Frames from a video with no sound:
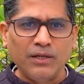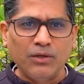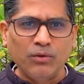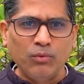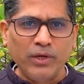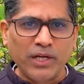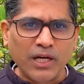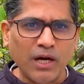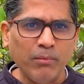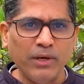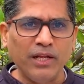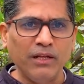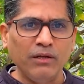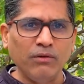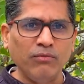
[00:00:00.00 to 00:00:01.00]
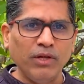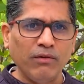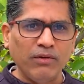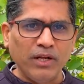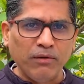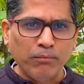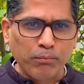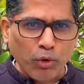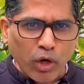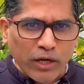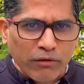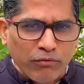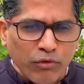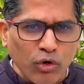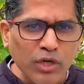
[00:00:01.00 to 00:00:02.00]
we come in. We have an
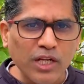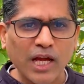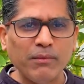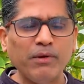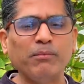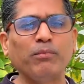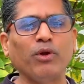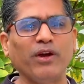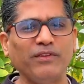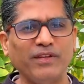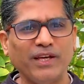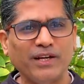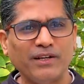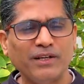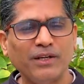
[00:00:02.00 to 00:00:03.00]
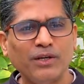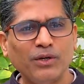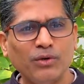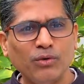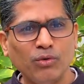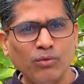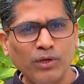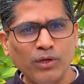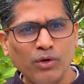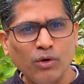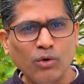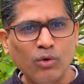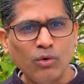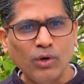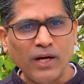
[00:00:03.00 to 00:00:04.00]
employee, full-time employee there, who will
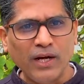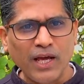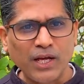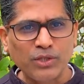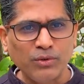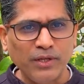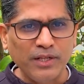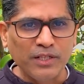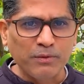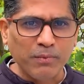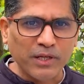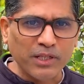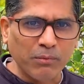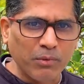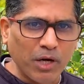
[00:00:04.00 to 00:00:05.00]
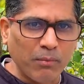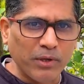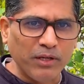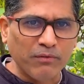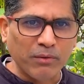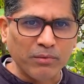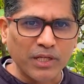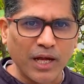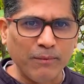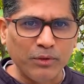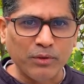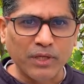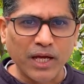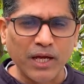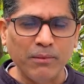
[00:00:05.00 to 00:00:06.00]
go and actually inspect the property from time to
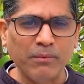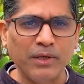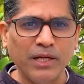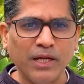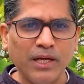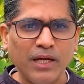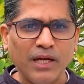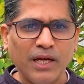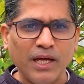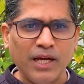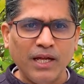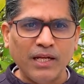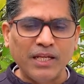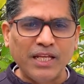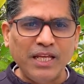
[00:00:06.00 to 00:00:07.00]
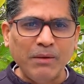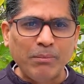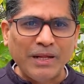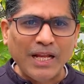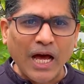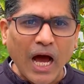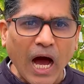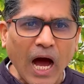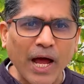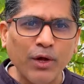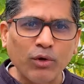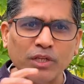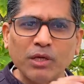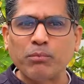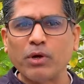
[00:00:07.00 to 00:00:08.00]
time and keep an eye
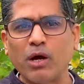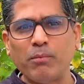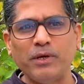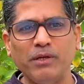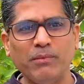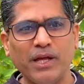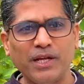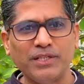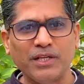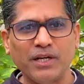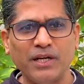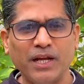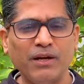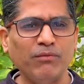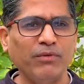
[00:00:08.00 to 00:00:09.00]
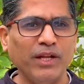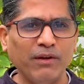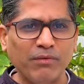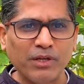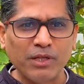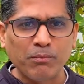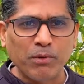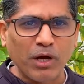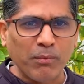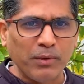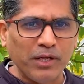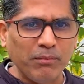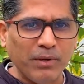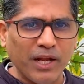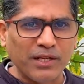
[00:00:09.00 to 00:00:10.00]
on the property manager. And whenever the
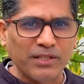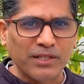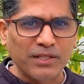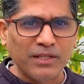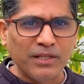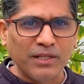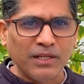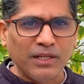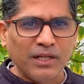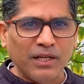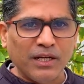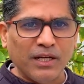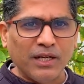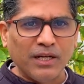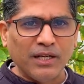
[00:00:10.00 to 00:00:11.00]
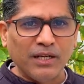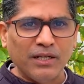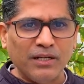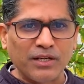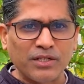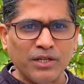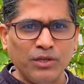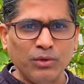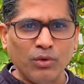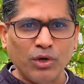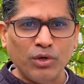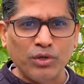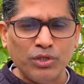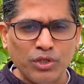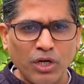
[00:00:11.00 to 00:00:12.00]
property manager doesn't do a
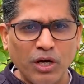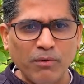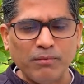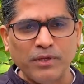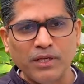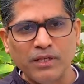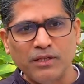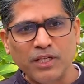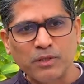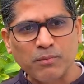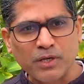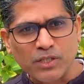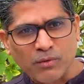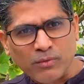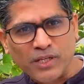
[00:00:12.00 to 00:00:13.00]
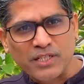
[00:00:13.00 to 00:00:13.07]
good job, this person will